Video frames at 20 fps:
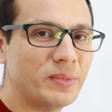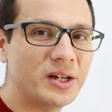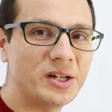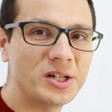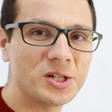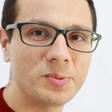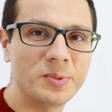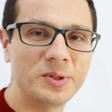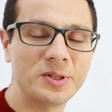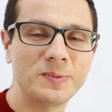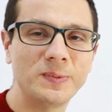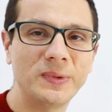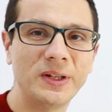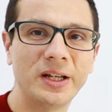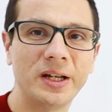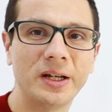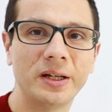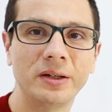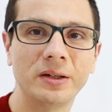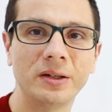management
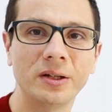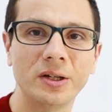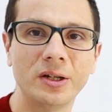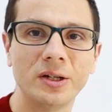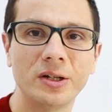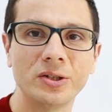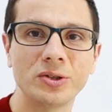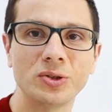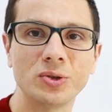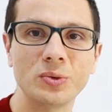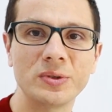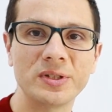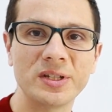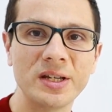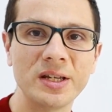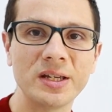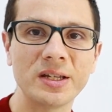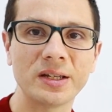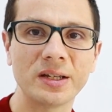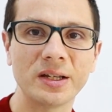plan to
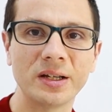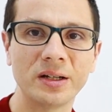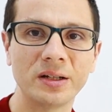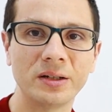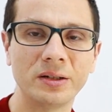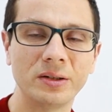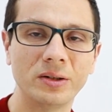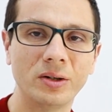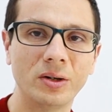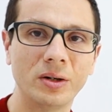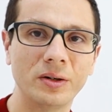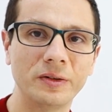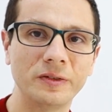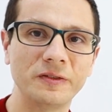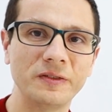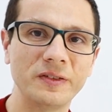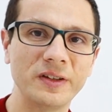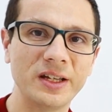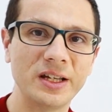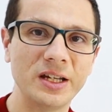take care
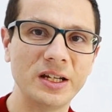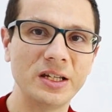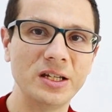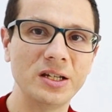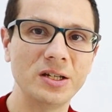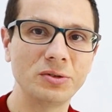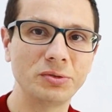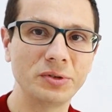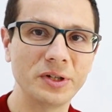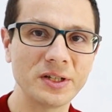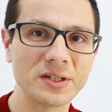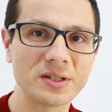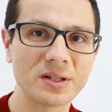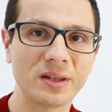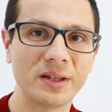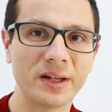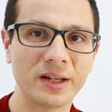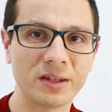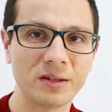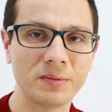of any
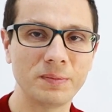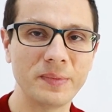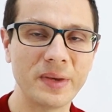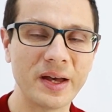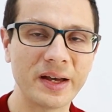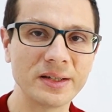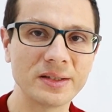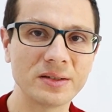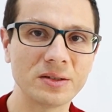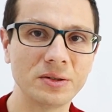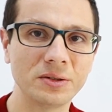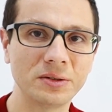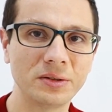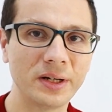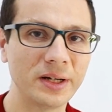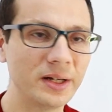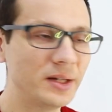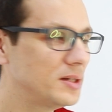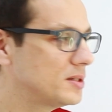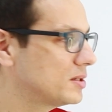risk that might
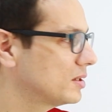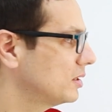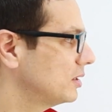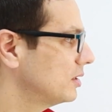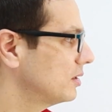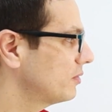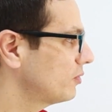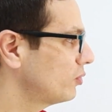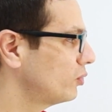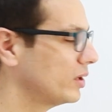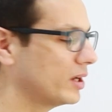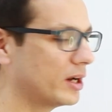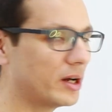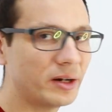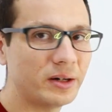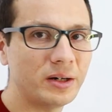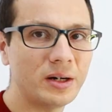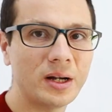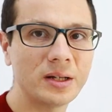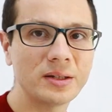arise if we
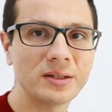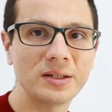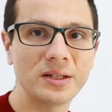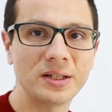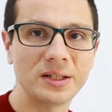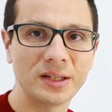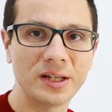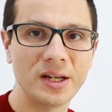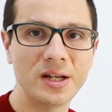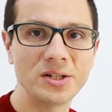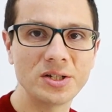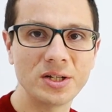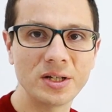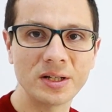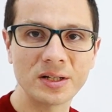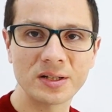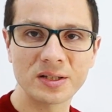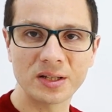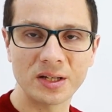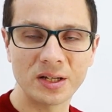are not
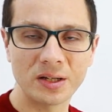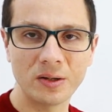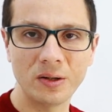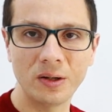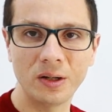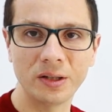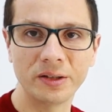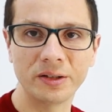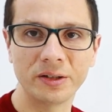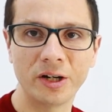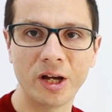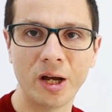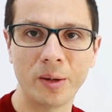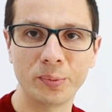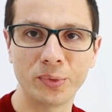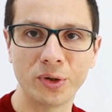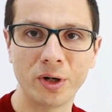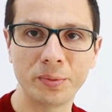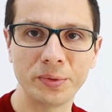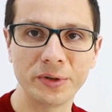engaging stakeholder
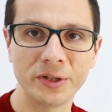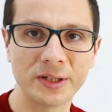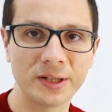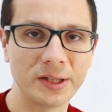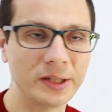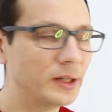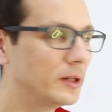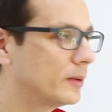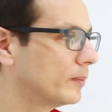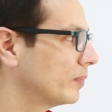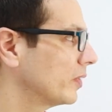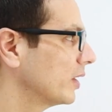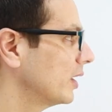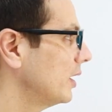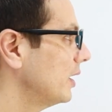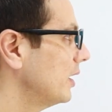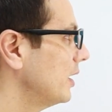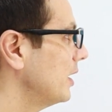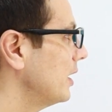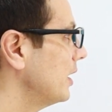appropriately.
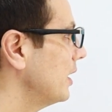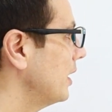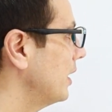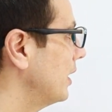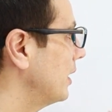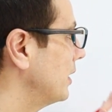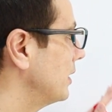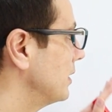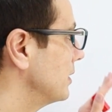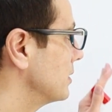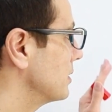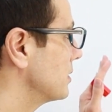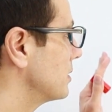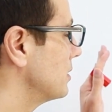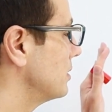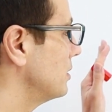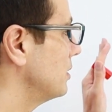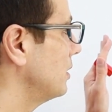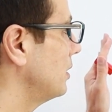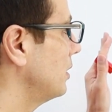And
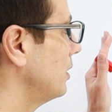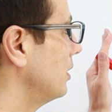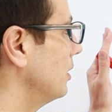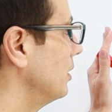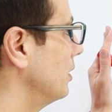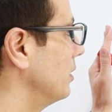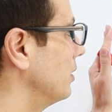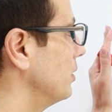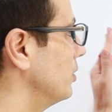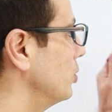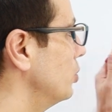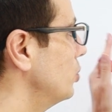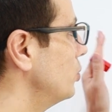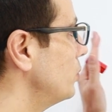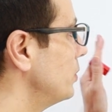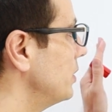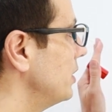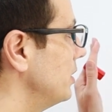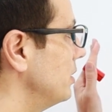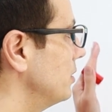the
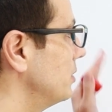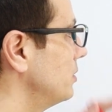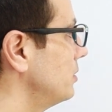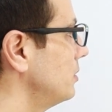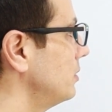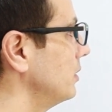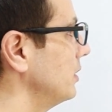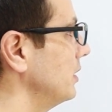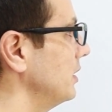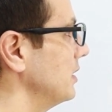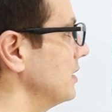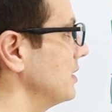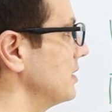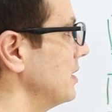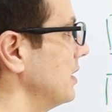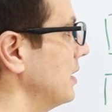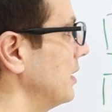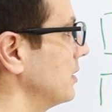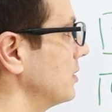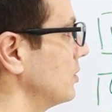who here is
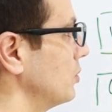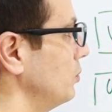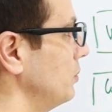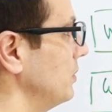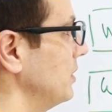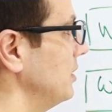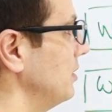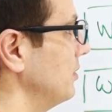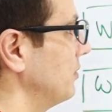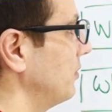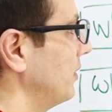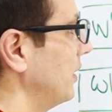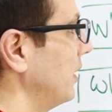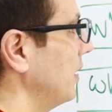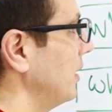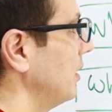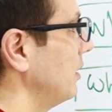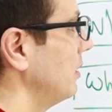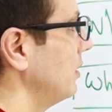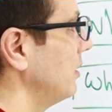that we
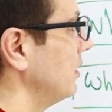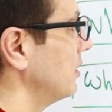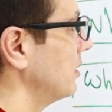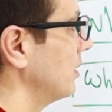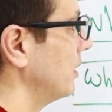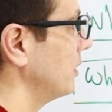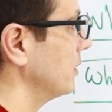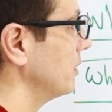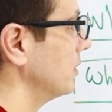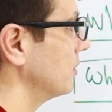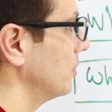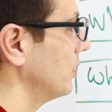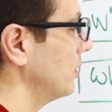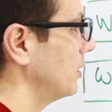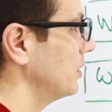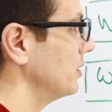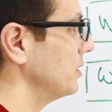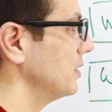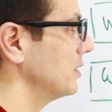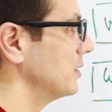define the target
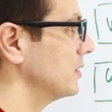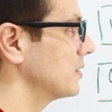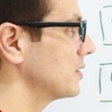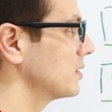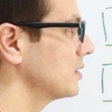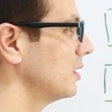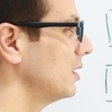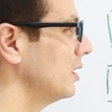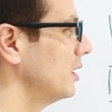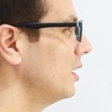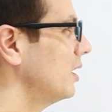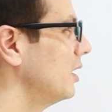audience.